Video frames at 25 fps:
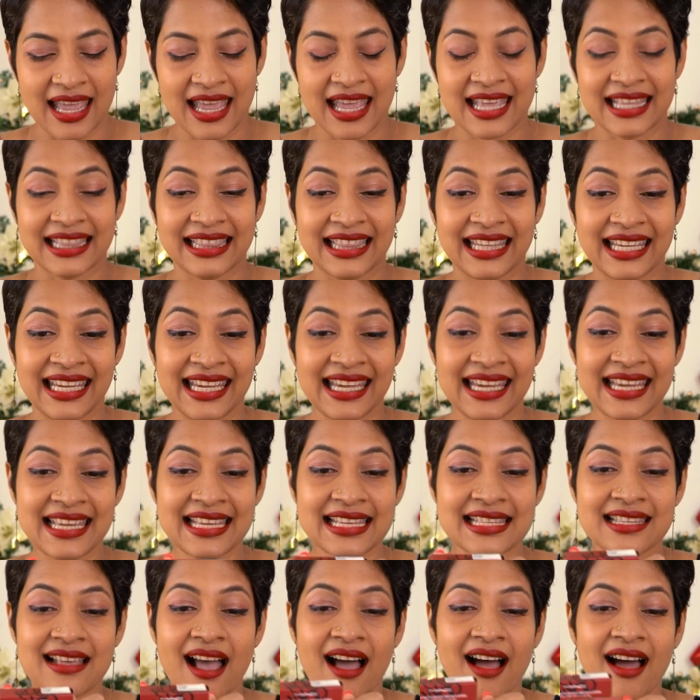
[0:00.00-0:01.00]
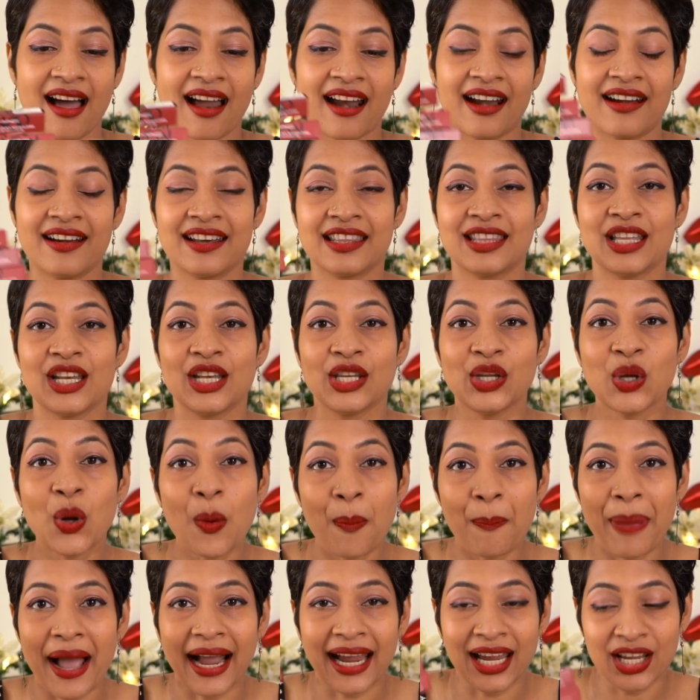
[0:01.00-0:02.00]
These are the new
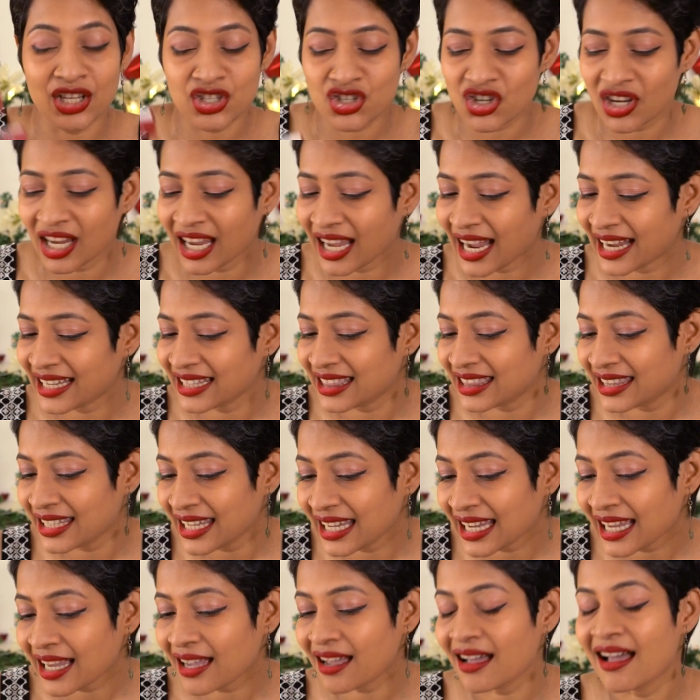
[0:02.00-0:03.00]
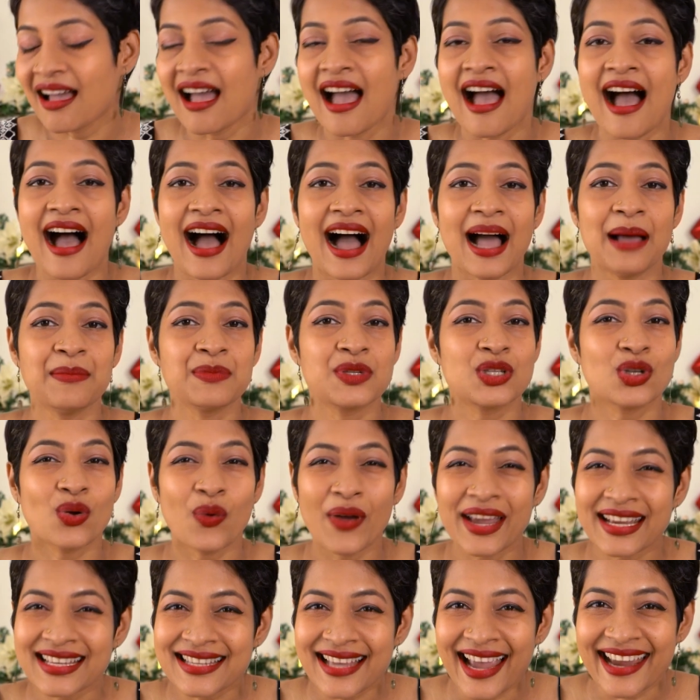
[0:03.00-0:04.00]
packaging. I think I'm so
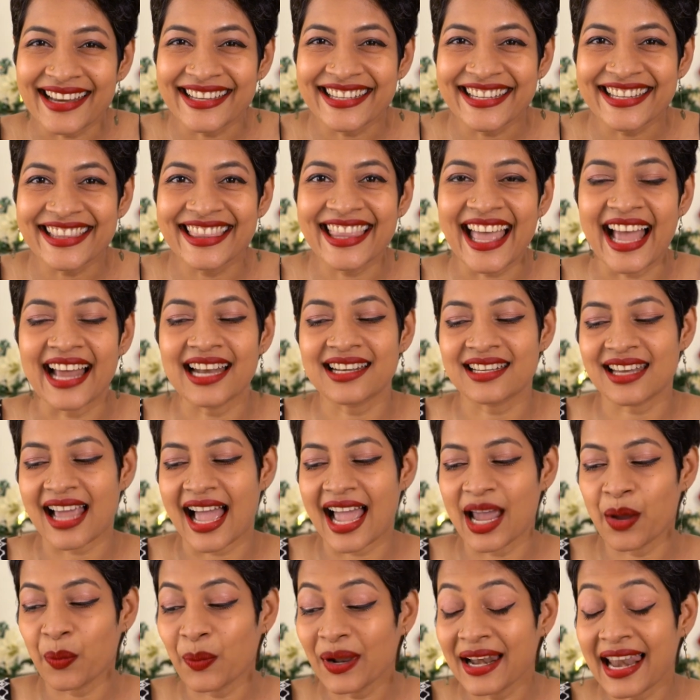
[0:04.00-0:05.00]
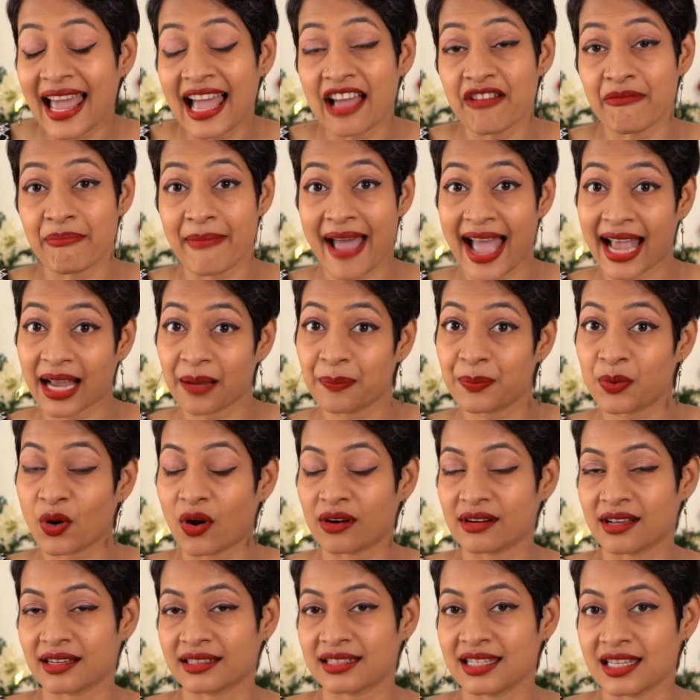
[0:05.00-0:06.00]
excited that I will have M.A.C
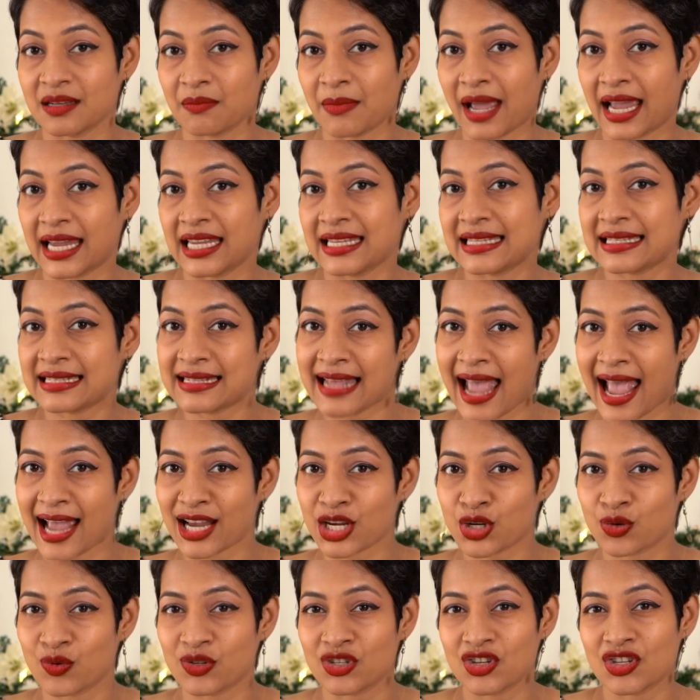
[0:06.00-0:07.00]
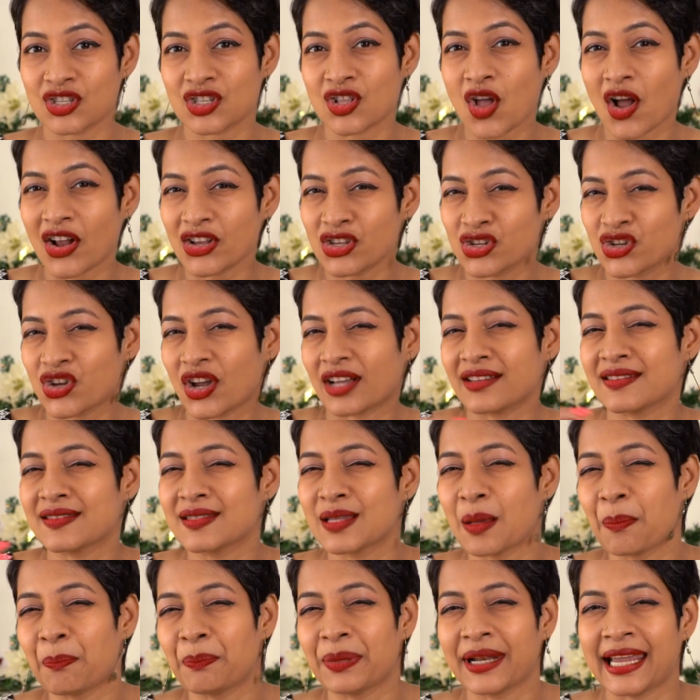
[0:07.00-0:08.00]
products in my stash, which is not just
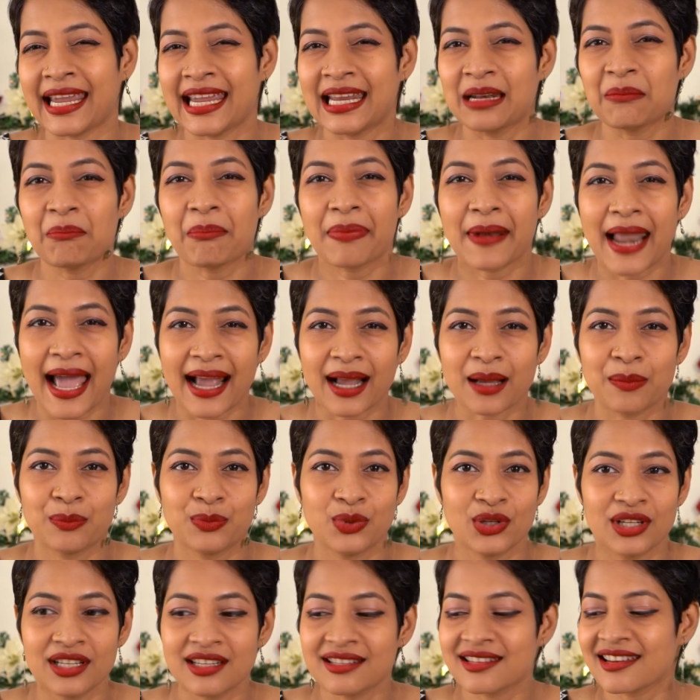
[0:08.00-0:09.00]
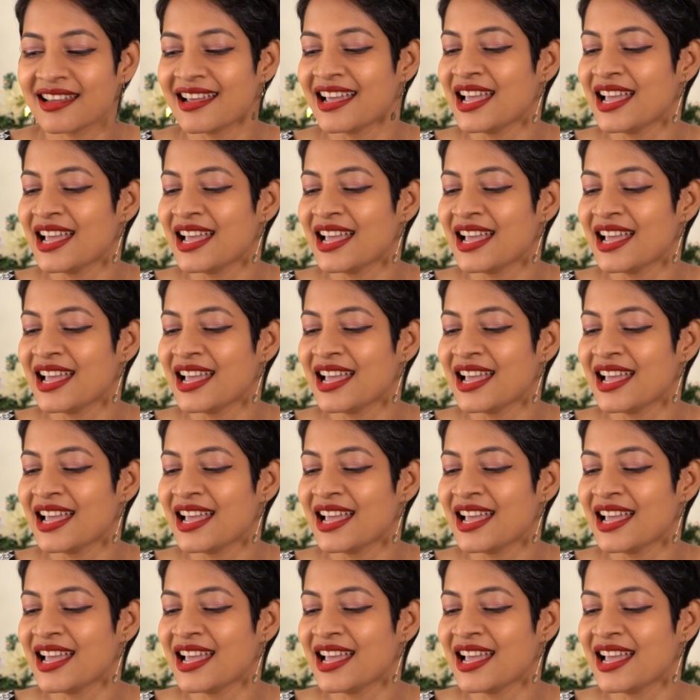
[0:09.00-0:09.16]
the plain black bullet.